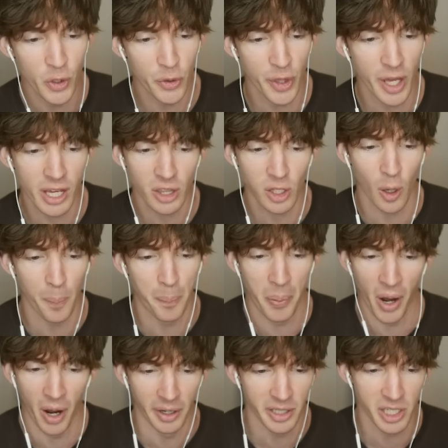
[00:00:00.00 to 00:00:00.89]
Do you think they'll
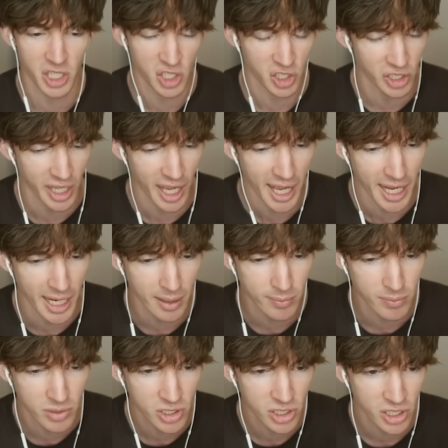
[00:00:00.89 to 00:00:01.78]
punish
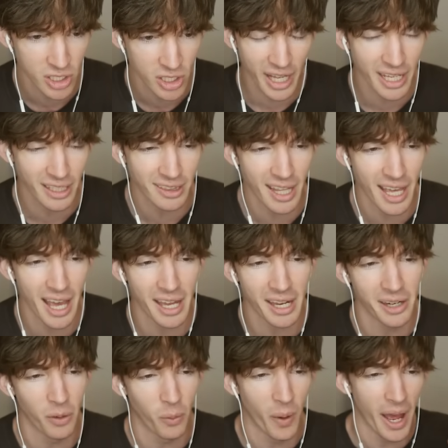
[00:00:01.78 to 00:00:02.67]
games like
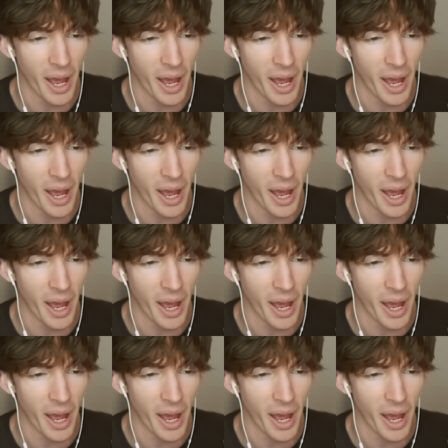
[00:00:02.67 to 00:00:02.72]
that in a